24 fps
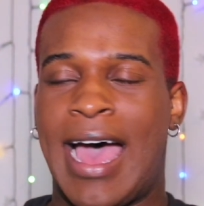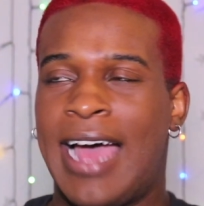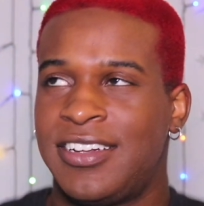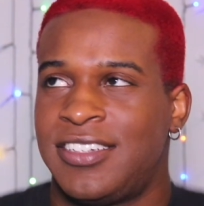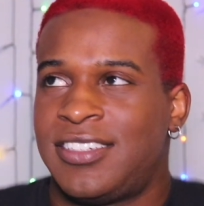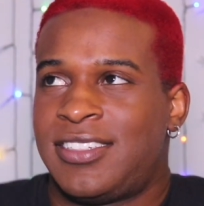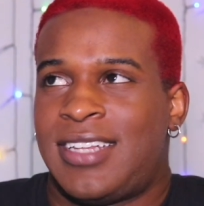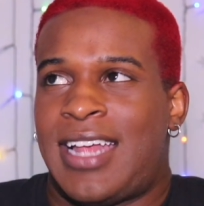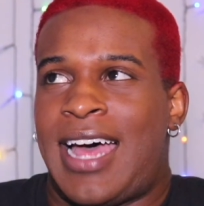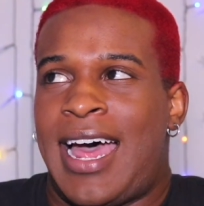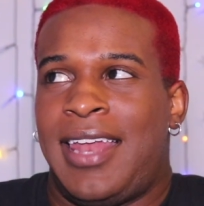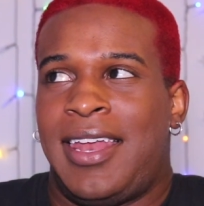
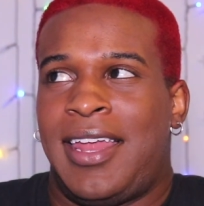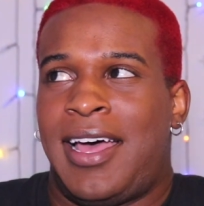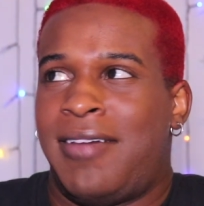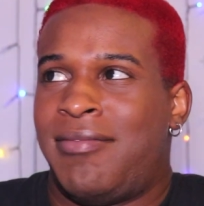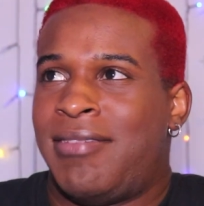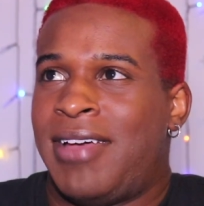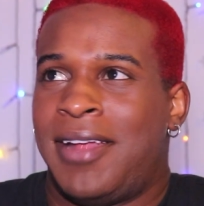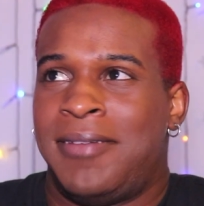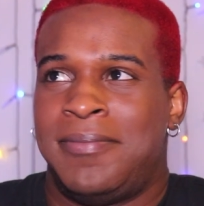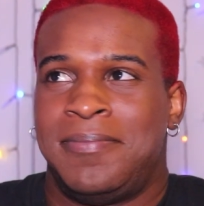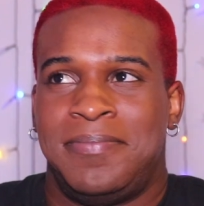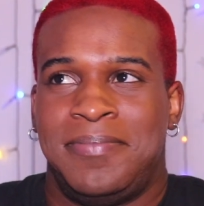I
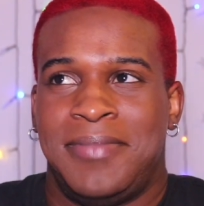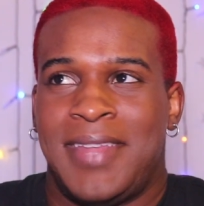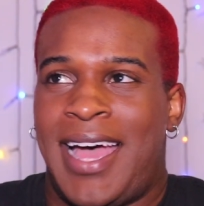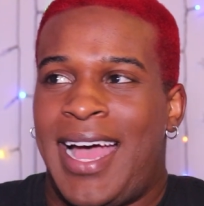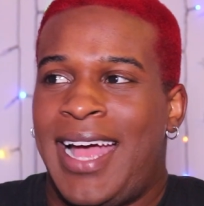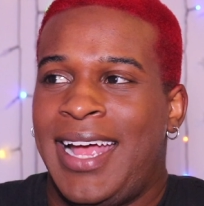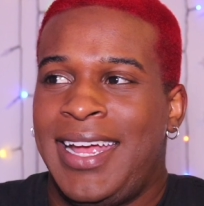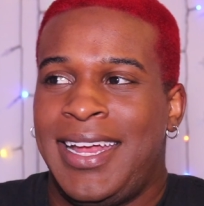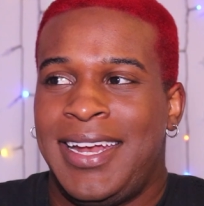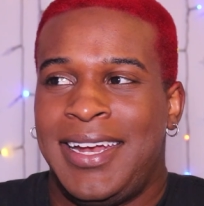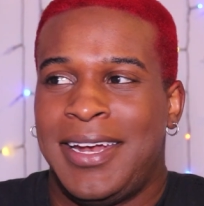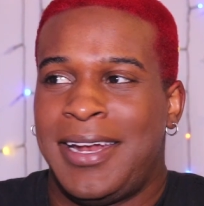love it.
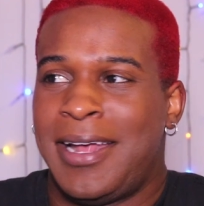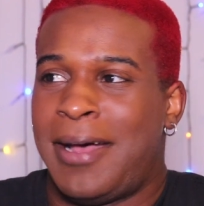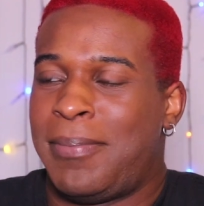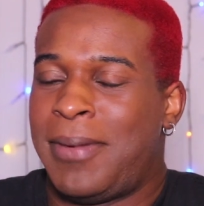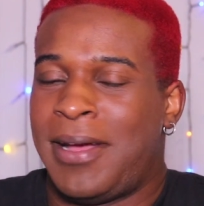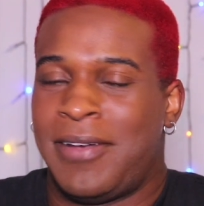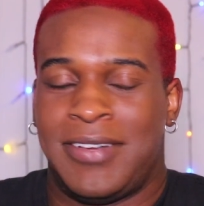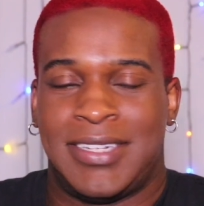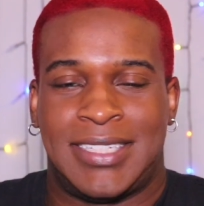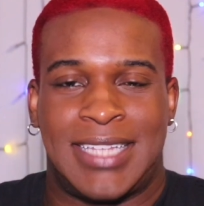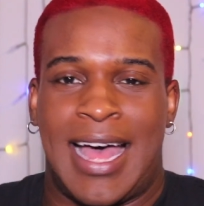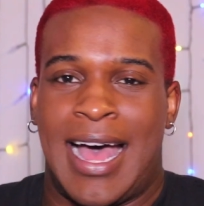I eat it
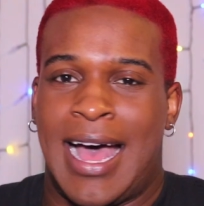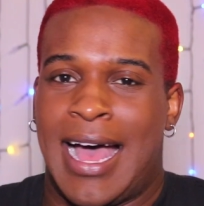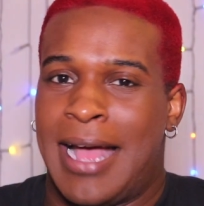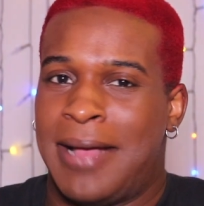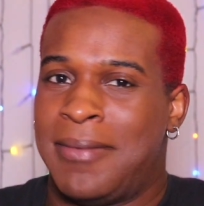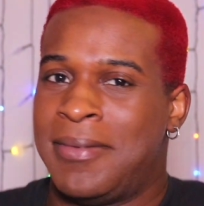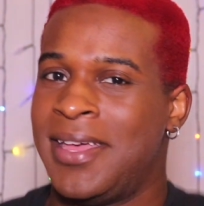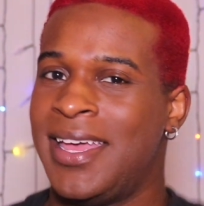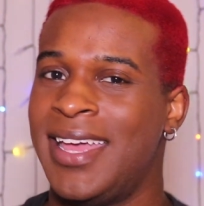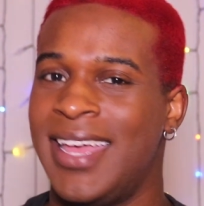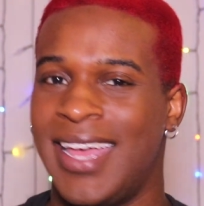up every time.